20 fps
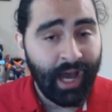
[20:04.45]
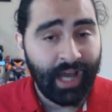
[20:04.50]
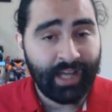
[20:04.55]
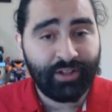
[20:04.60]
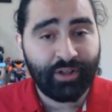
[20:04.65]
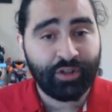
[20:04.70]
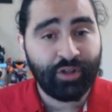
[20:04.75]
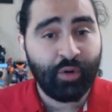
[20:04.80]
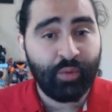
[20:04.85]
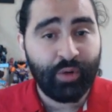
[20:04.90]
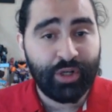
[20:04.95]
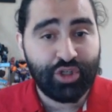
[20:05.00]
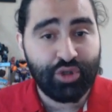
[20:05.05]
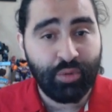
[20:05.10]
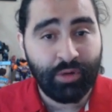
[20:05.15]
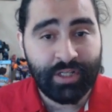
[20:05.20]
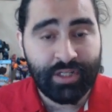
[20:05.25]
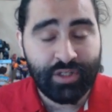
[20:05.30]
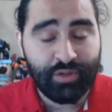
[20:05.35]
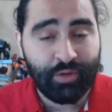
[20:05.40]
I don't know
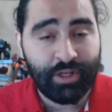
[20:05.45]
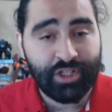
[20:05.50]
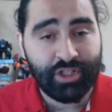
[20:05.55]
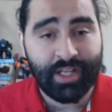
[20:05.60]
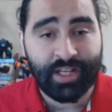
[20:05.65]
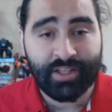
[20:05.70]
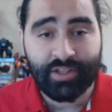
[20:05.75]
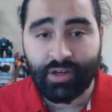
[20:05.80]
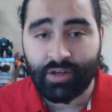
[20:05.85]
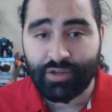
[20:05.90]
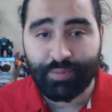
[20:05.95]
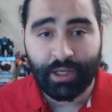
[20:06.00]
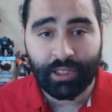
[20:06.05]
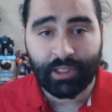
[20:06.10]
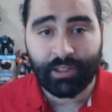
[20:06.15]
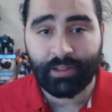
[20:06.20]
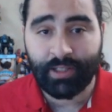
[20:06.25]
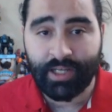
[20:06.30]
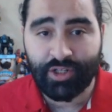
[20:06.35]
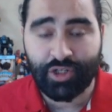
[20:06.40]
which one is which, that's all
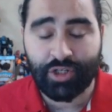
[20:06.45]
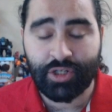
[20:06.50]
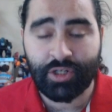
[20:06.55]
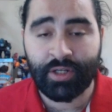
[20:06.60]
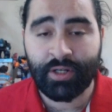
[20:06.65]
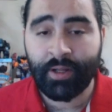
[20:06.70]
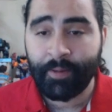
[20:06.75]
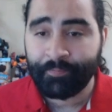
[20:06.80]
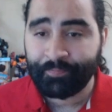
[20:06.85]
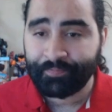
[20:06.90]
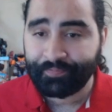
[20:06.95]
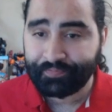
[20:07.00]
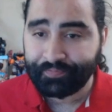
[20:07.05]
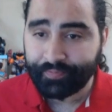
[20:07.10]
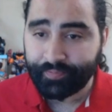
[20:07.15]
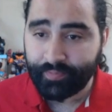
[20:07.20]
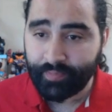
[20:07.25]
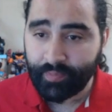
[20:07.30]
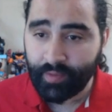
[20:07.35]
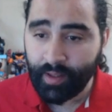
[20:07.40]
speculation.
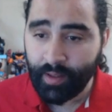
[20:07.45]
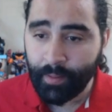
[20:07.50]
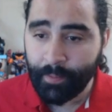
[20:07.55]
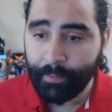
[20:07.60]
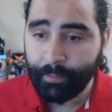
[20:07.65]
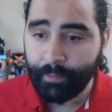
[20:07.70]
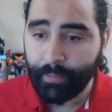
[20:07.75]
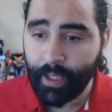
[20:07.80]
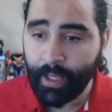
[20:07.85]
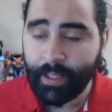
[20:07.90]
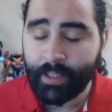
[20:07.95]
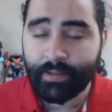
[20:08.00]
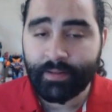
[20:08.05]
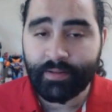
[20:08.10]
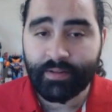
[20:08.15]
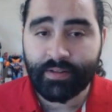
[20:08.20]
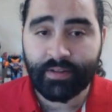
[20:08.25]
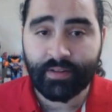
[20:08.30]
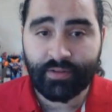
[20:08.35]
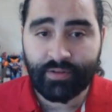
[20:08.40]

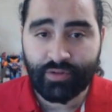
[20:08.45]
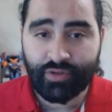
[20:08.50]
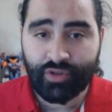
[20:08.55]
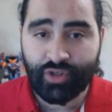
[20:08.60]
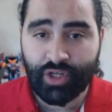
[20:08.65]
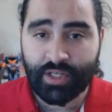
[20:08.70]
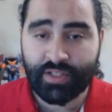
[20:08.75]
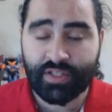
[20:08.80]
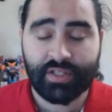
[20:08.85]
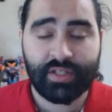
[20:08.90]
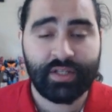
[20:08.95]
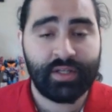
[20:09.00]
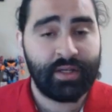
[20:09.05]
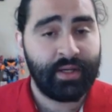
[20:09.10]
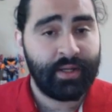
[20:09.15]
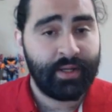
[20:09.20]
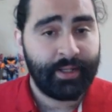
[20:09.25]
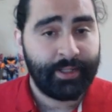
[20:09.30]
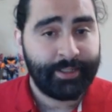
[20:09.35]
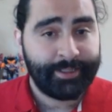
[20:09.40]
And just,
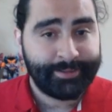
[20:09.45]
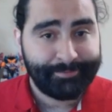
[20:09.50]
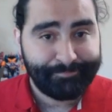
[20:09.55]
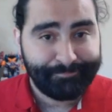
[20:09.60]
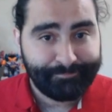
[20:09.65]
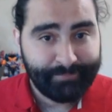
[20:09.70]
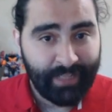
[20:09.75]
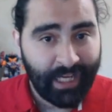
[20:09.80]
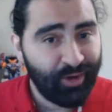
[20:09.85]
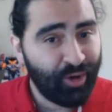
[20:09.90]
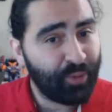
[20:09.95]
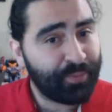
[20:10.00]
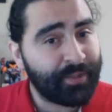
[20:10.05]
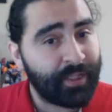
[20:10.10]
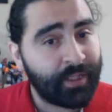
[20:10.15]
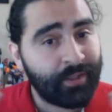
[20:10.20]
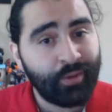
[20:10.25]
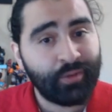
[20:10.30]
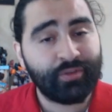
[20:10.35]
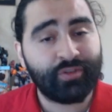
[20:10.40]
I hope
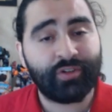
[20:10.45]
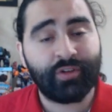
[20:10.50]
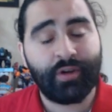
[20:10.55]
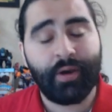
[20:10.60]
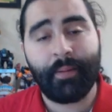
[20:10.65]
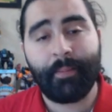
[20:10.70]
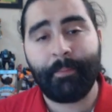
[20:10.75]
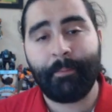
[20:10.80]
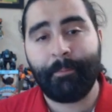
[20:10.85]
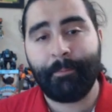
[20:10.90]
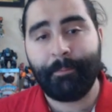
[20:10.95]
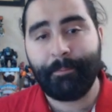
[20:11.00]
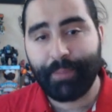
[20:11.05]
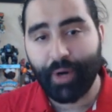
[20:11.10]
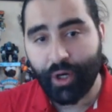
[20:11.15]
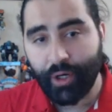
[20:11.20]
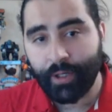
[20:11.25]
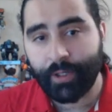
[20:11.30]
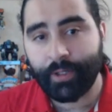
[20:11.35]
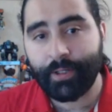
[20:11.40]
they don't
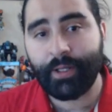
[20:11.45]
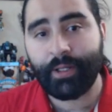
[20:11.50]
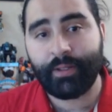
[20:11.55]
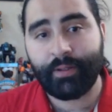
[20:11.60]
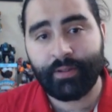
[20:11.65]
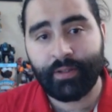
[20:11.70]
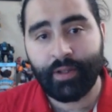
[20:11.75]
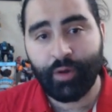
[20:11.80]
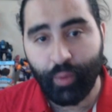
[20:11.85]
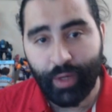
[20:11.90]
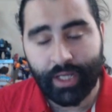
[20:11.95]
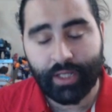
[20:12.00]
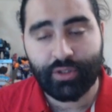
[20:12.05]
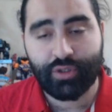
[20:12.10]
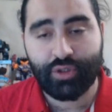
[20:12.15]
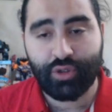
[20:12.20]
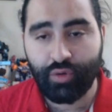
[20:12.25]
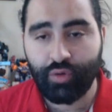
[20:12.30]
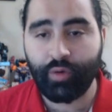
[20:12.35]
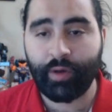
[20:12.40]
burn the
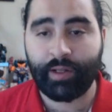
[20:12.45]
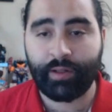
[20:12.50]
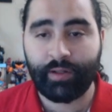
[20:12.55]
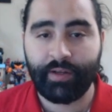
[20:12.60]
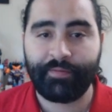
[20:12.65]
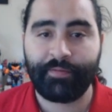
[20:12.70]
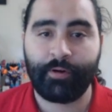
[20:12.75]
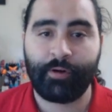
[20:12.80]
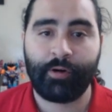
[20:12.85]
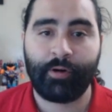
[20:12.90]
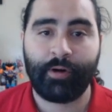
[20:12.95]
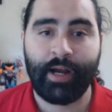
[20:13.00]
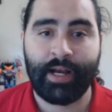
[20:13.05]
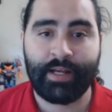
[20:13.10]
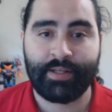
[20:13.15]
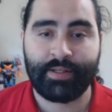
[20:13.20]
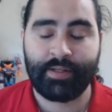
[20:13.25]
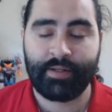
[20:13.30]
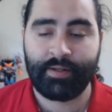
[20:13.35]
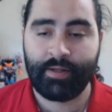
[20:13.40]
wick too quickly for
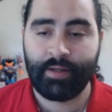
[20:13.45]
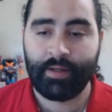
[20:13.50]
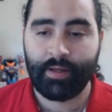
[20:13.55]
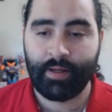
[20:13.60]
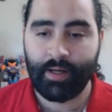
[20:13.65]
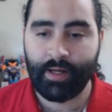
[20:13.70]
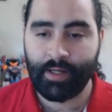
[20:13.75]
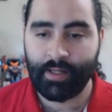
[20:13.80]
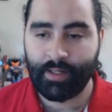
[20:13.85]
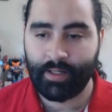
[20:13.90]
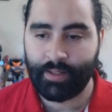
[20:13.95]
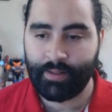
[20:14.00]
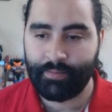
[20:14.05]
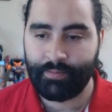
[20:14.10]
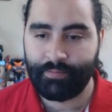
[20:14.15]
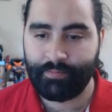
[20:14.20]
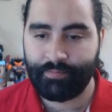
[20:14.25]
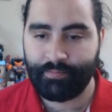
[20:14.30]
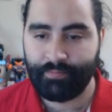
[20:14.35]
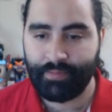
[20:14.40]
Horizon.
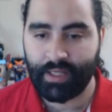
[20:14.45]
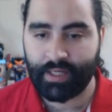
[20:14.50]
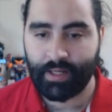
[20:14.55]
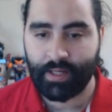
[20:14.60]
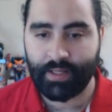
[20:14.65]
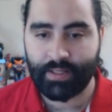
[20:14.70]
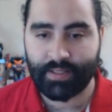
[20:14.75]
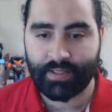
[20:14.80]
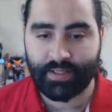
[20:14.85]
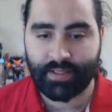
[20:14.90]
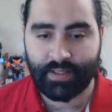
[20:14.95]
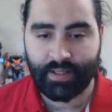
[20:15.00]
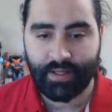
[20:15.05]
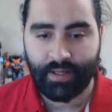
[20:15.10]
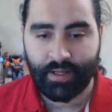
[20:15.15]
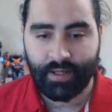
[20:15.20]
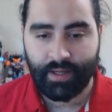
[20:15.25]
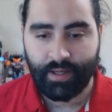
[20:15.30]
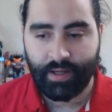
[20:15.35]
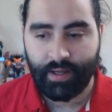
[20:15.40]
Because
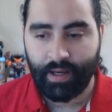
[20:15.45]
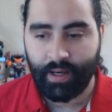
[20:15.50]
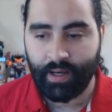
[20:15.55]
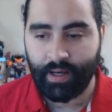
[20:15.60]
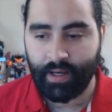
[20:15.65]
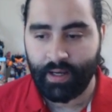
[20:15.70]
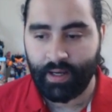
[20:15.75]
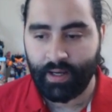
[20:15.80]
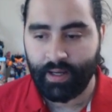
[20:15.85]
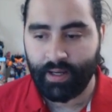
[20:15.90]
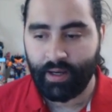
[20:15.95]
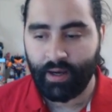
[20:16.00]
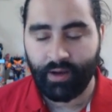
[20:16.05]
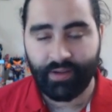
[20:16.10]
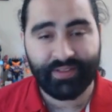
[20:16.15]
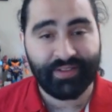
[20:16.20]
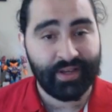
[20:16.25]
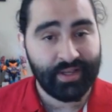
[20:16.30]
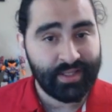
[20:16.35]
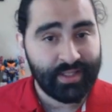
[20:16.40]

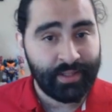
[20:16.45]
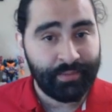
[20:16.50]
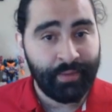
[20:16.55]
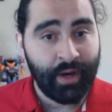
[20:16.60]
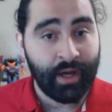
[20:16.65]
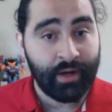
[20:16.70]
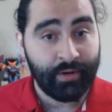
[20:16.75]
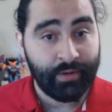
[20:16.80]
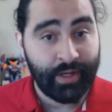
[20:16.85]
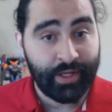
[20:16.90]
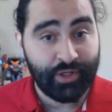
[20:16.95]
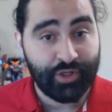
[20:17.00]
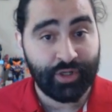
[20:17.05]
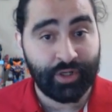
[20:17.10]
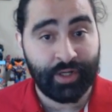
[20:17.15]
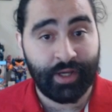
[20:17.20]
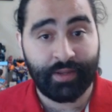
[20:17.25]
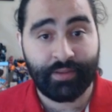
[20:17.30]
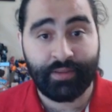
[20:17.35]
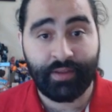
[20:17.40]
all things in
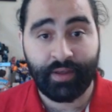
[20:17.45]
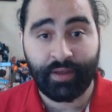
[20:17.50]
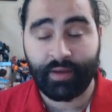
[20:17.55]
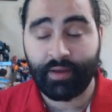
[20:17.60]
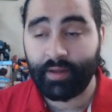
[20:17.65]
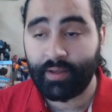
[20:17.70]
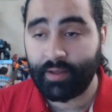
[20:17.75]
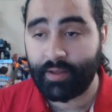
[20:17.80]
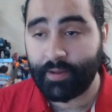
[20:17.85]
moderation, I think.